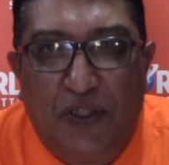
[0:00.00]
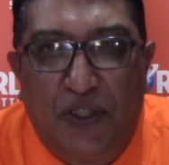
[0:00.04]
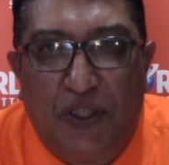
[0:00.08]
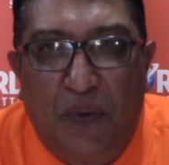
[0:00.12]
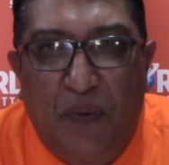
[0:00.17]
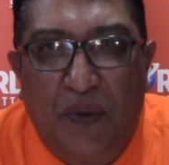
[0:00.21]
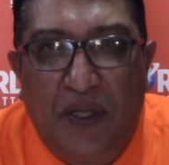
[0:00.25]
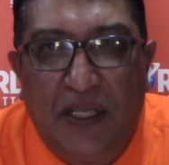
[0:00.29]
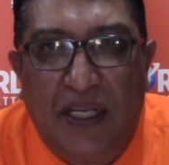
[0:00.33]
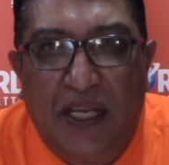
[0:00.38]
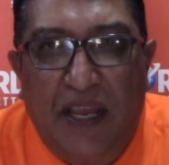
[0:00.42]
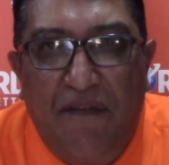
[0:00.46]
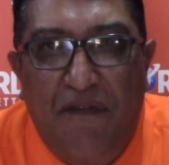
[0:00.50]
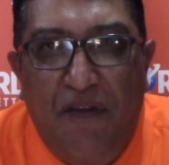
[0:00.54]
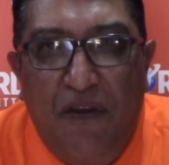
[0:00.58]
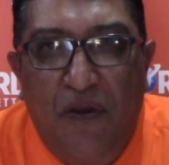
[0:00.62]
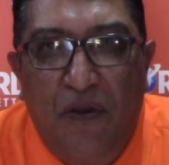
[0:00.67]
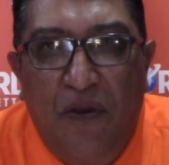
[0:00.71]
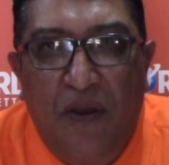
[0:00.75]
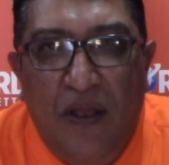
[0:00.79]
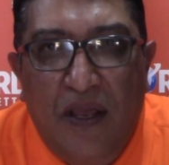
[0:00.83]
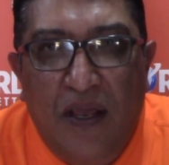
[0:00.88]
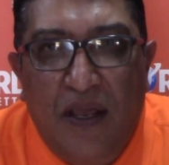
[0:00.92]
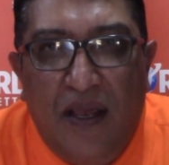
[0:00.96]
So we'll give
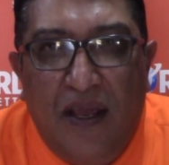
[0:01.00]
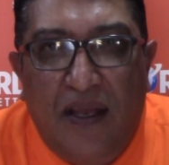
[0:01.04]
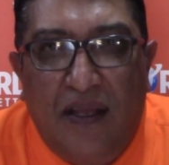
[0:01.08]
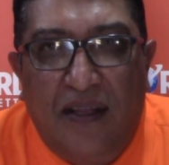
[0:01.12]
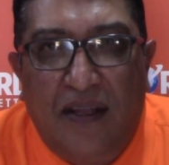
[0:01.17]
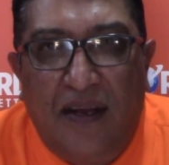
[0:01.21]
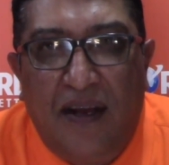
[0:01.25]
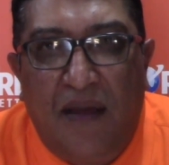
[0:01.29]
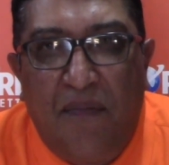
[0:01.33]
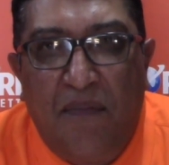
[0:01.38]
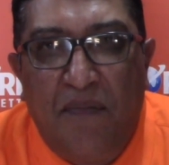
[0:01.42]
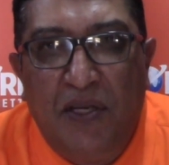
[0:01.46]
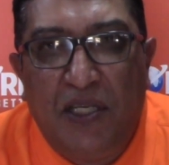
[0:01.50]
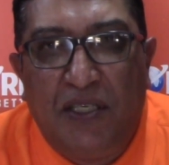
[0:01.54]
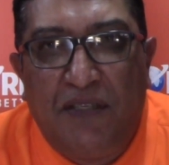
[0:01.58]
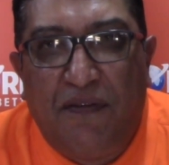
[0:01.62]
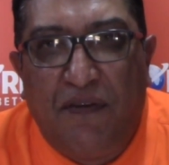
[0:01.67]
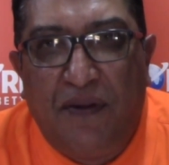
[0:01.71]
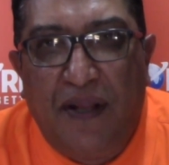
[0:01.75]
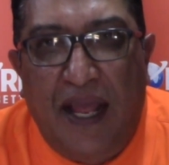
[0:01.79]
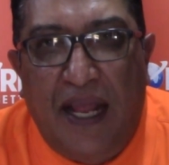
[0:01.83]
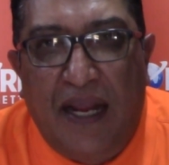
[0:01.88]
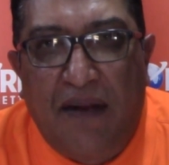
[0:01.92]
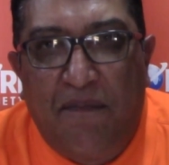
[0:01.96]
you the numbers
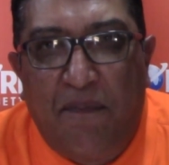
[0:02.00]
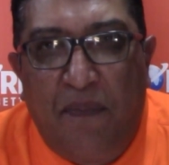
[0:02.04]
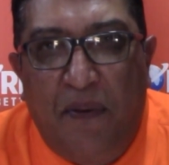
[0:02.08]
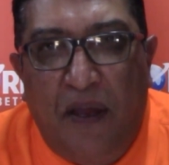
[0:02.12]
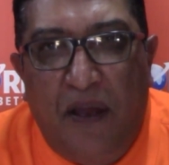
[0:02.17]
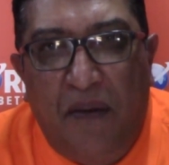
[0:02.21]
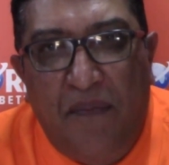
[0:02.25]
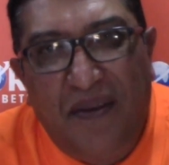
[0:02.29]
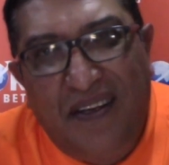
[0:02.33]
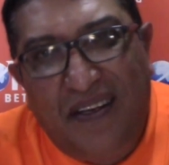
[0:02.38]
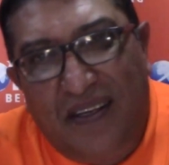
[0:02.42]
for that perm.